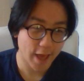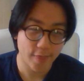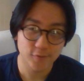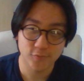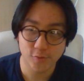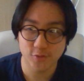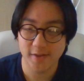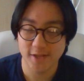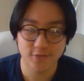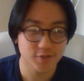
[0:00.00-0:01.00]
and that was 42
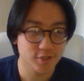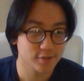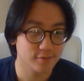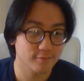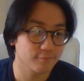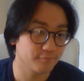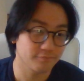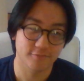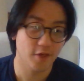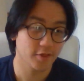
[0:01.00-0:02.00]
minutes of just
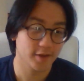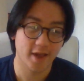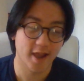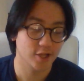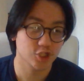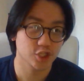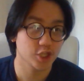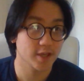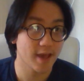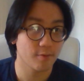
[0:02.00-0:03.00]
nothing. And I just
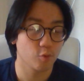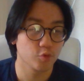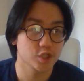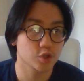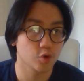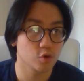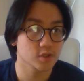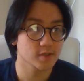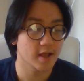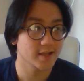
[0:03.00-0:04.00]
could get all these
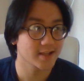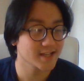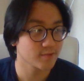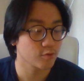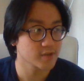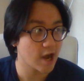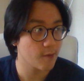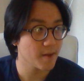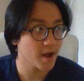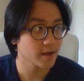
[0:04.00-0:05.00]
thoughts, the negative thoughts, out of
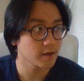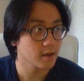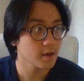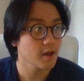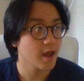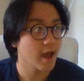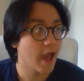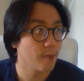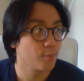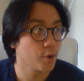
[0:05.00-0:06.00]
my mind
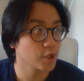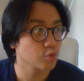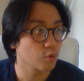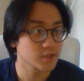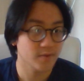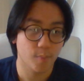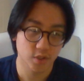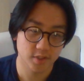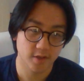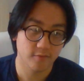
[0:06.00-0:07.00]
and put it towards something
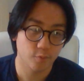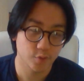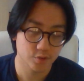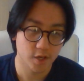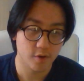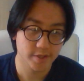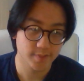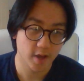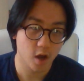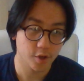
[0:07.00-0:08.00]
positive, which is increasing
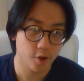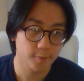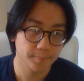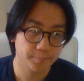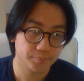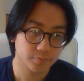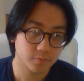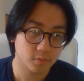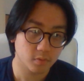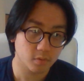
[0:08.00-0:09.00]
my cardio.
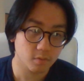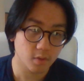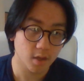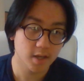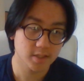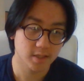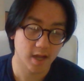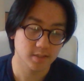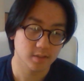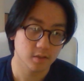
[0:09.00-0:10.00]
Listen,
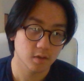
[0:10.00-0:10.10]
guys,